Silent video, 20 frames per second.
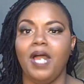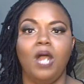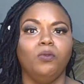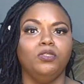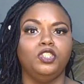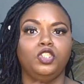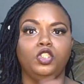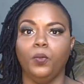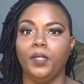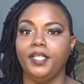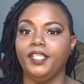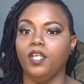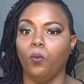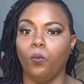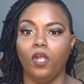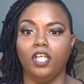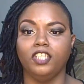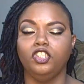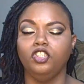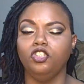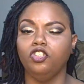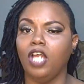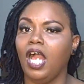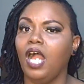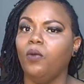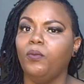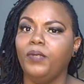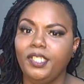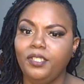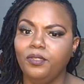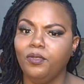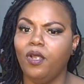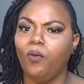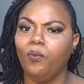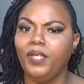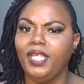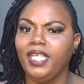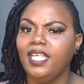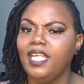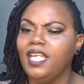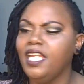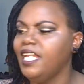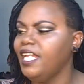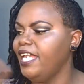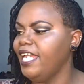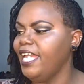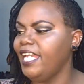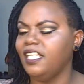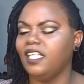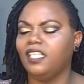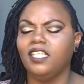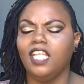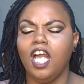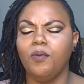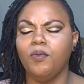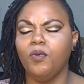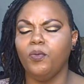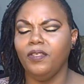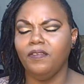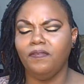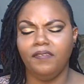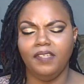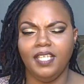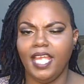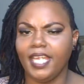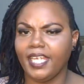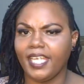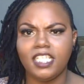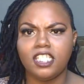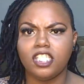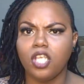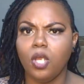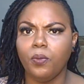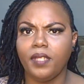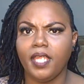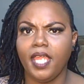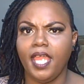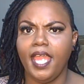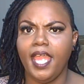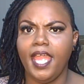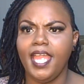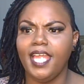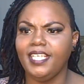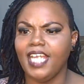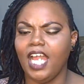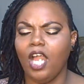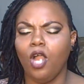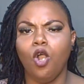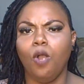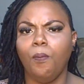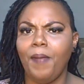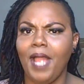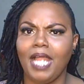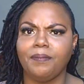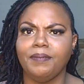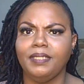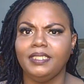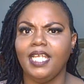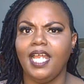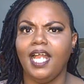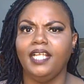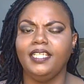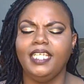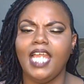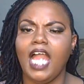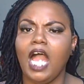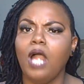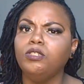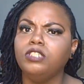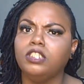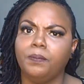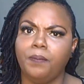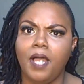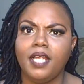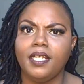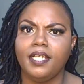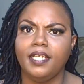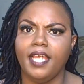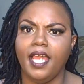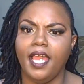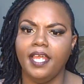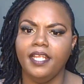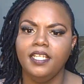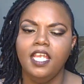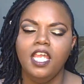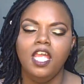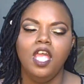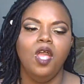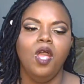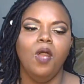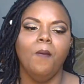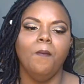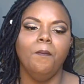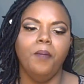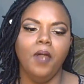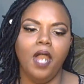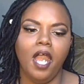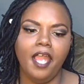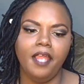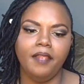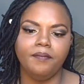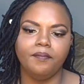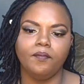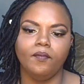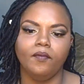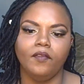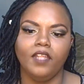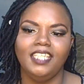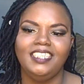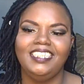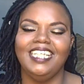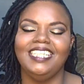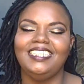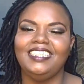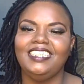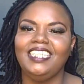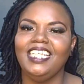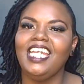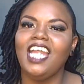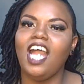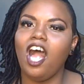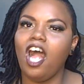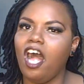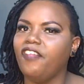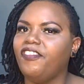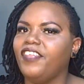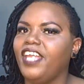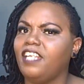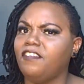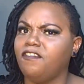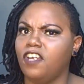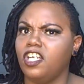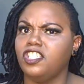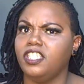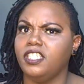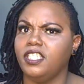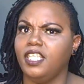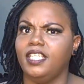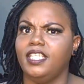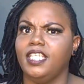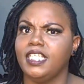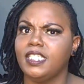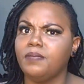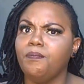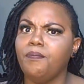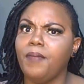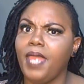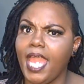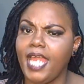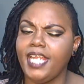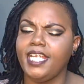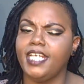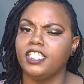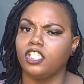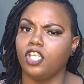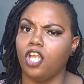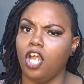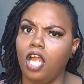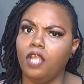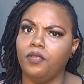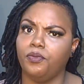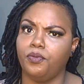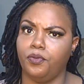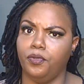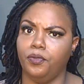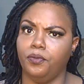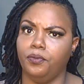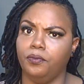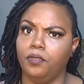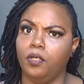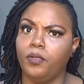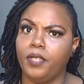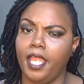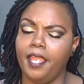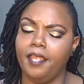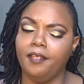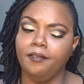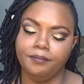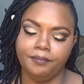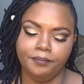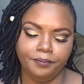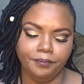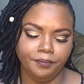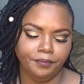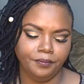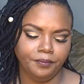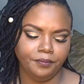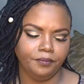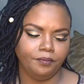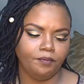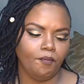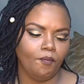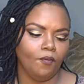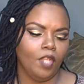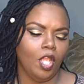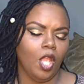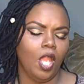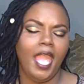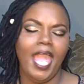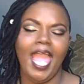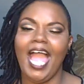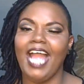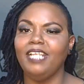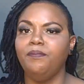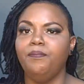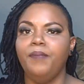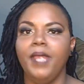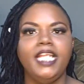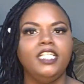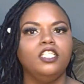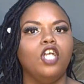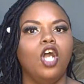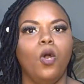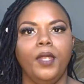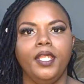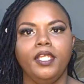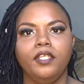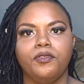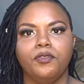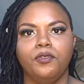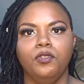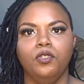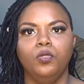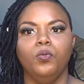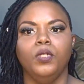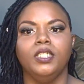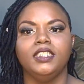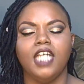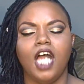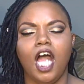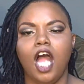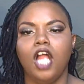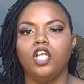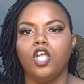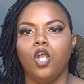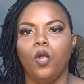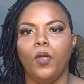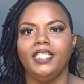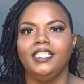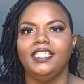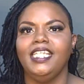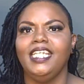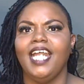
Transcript: I was doing the works. You know how we do when we in the club and we feel like it's okay and that whole pack mentality? I was a part of that. But to see all the adversity that this man has gone through, okay? Had been going through, was ongoing.